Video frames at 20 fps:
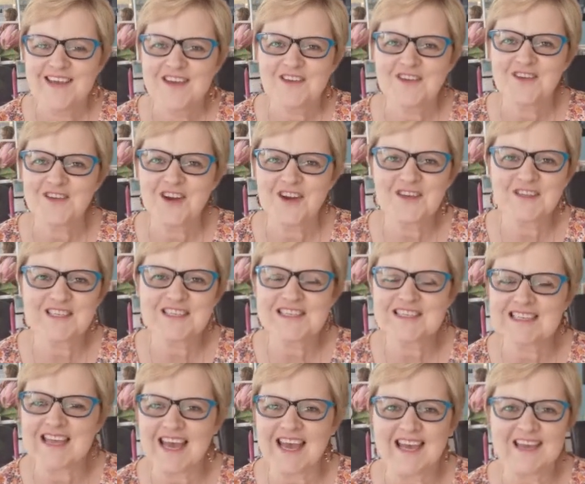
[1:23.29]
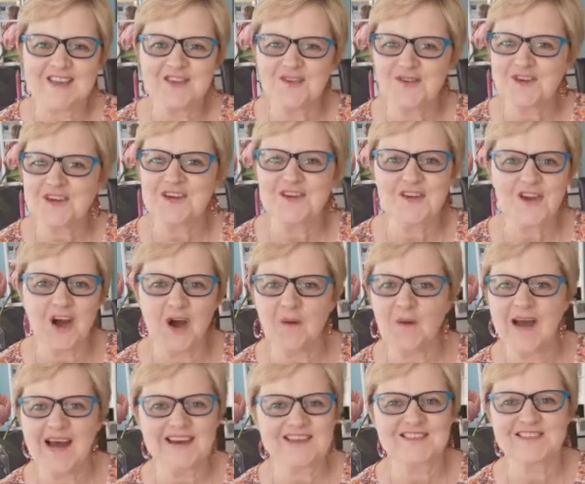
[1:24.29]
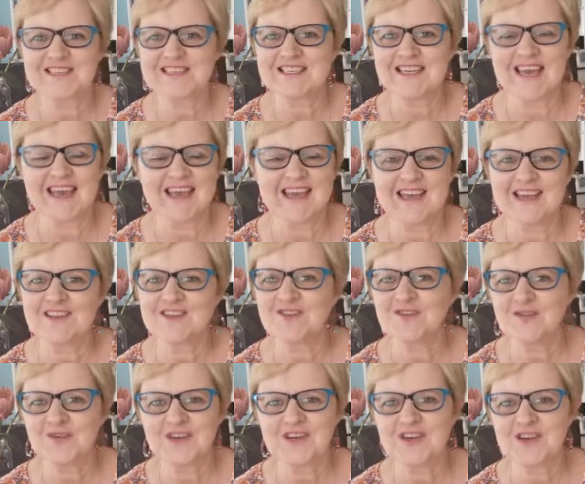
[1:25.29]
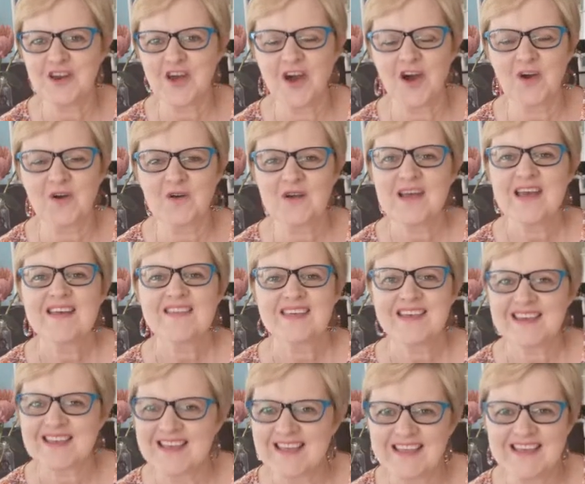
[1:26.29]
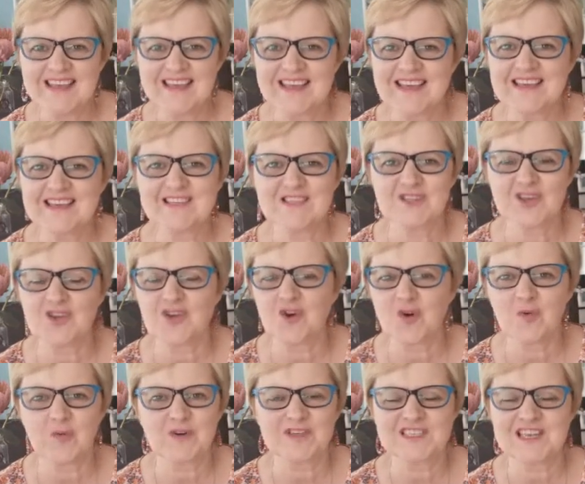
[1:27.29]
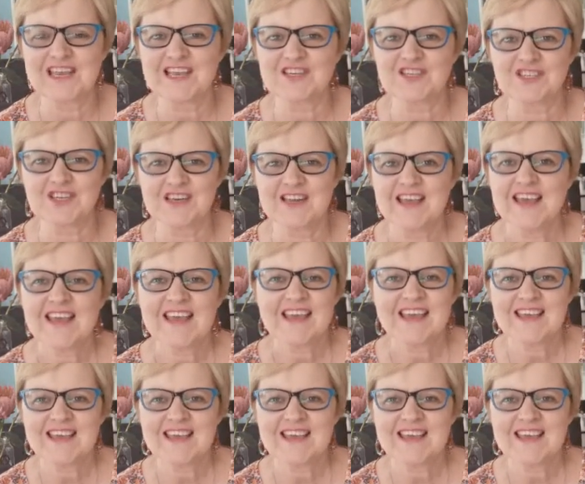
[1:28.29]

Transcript: You know, today you can go out today and you can know that He is your protection.